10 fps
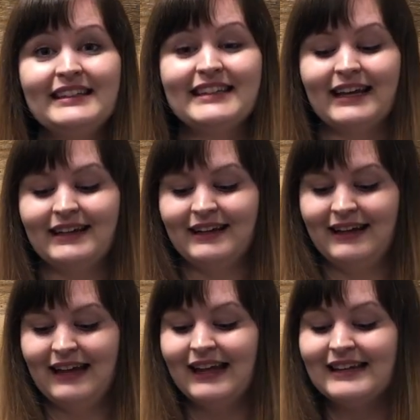said,
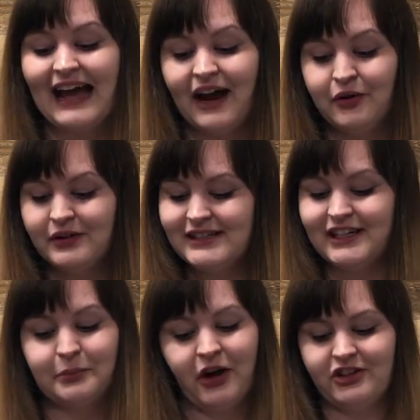"And now,
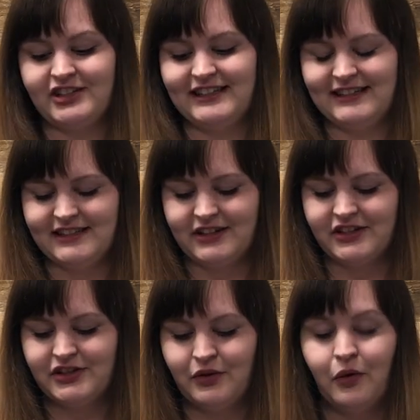dear brothers and
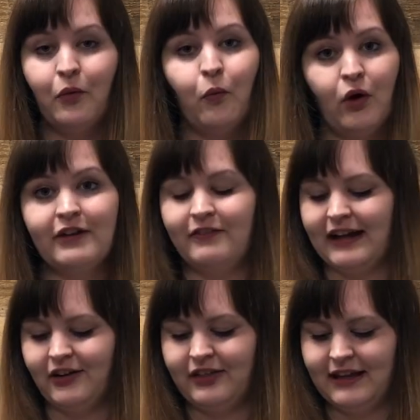sisters, one
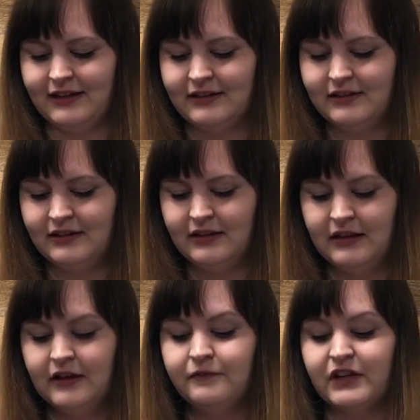final thing.
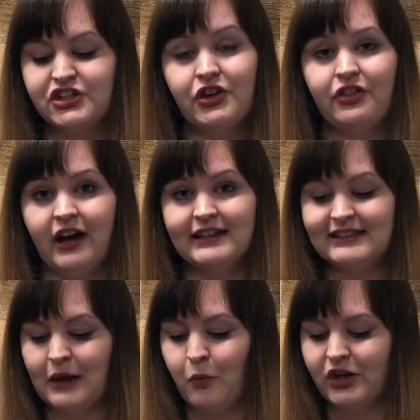Fix your thoughts
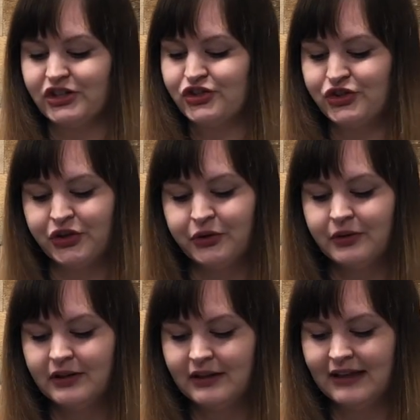on what is true
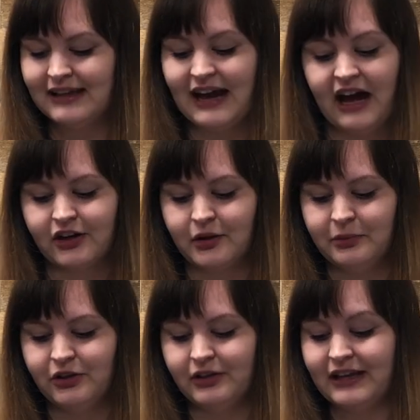and
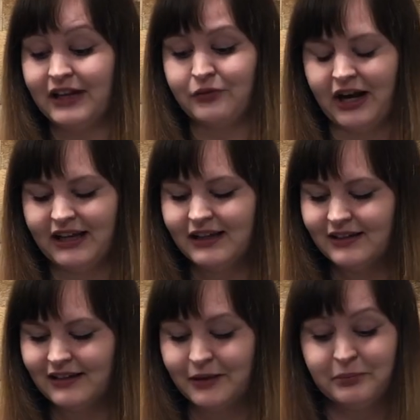honorable and right
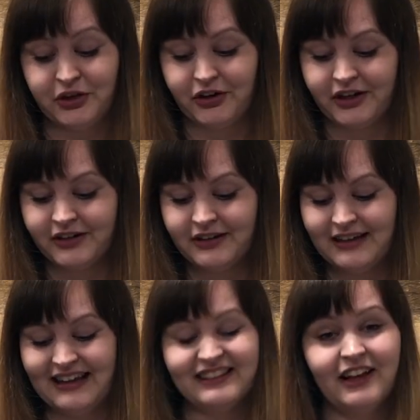and pure
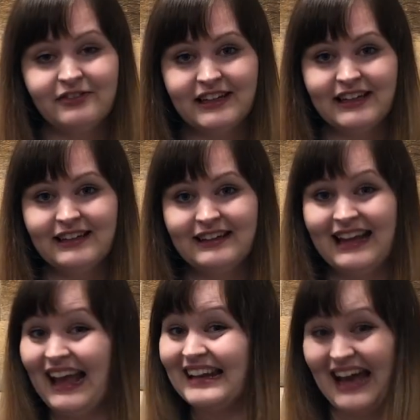and lovely
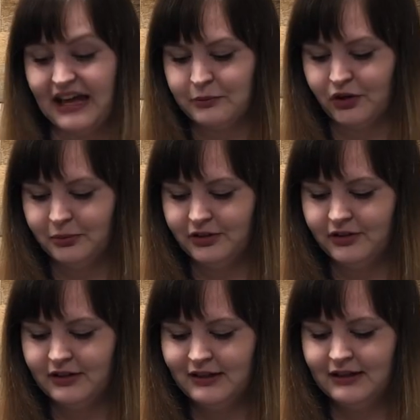and admirable.
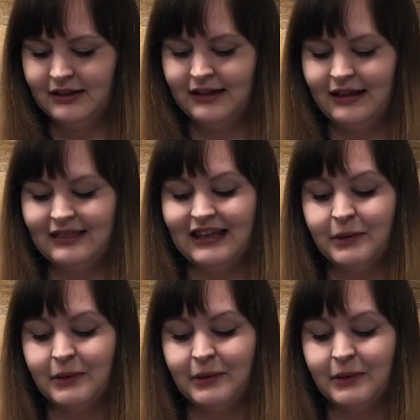Think